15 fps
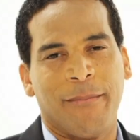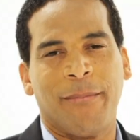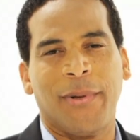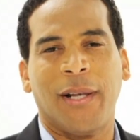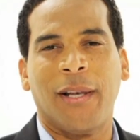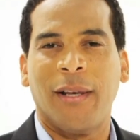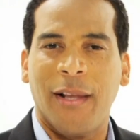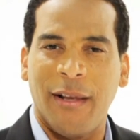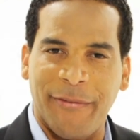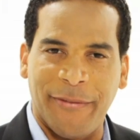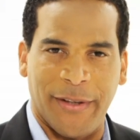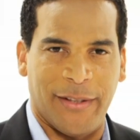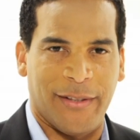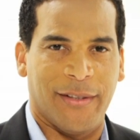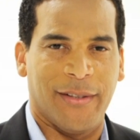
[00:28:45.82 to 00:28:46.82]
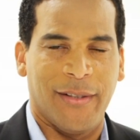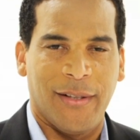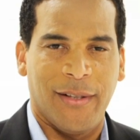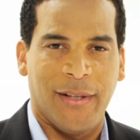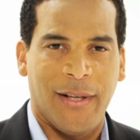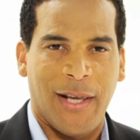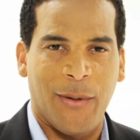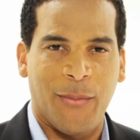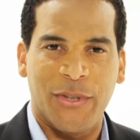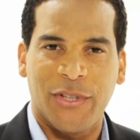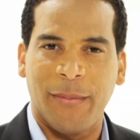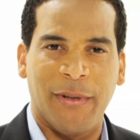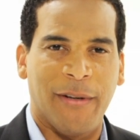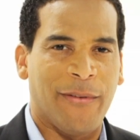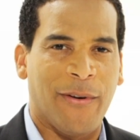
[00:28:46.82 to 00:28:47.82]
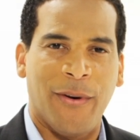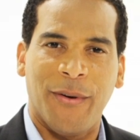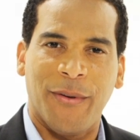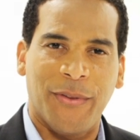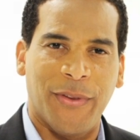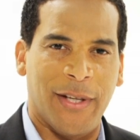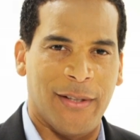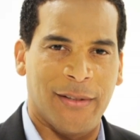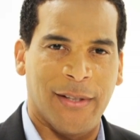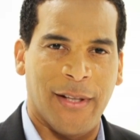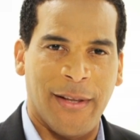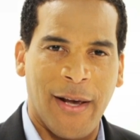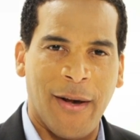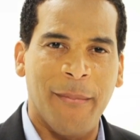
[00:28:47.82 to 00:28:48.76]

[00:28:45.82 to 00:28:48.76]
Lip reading: beloved, I wish above all things that thou